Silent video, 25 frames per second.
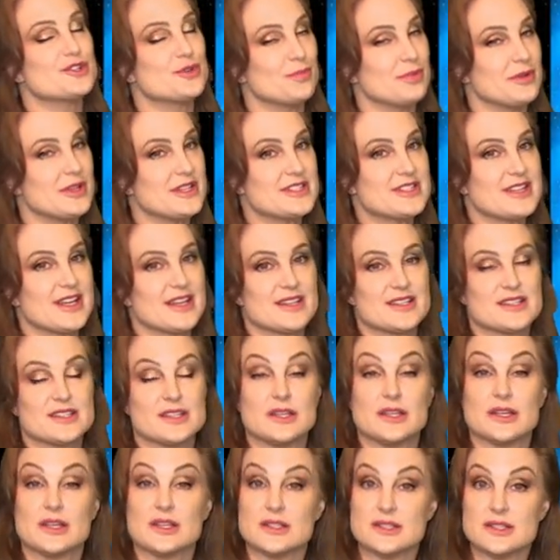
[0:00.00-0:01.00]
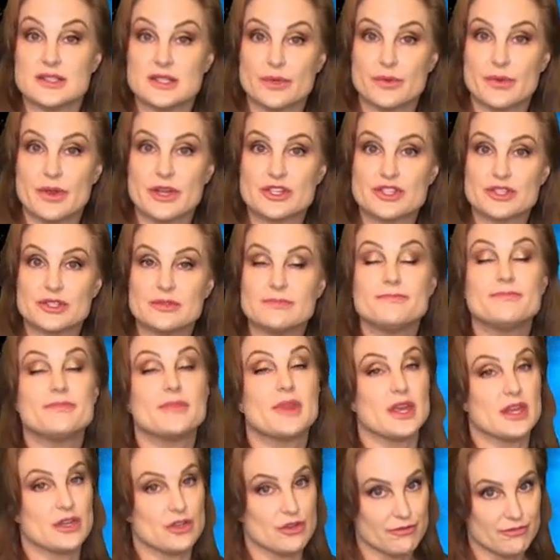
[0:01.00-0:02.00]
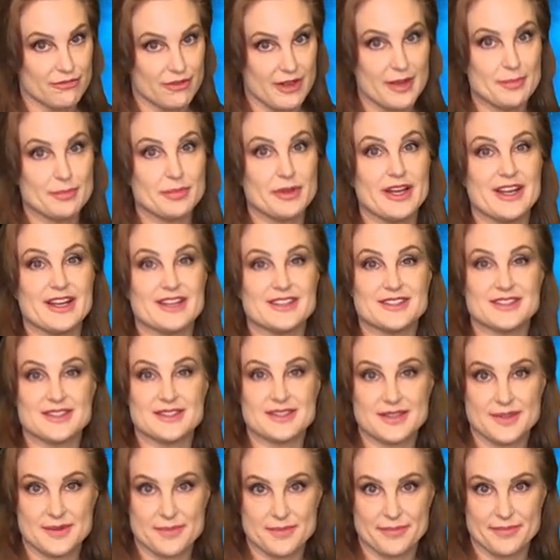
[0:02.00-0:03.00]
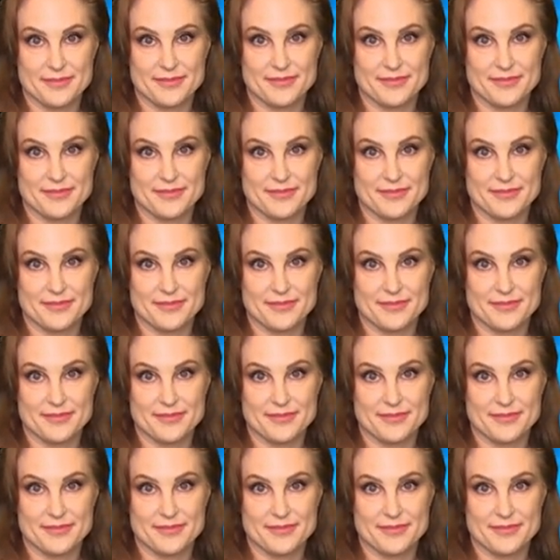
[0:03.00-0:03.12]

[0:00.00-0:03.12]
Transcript: so please take this into consideration in your flight plans.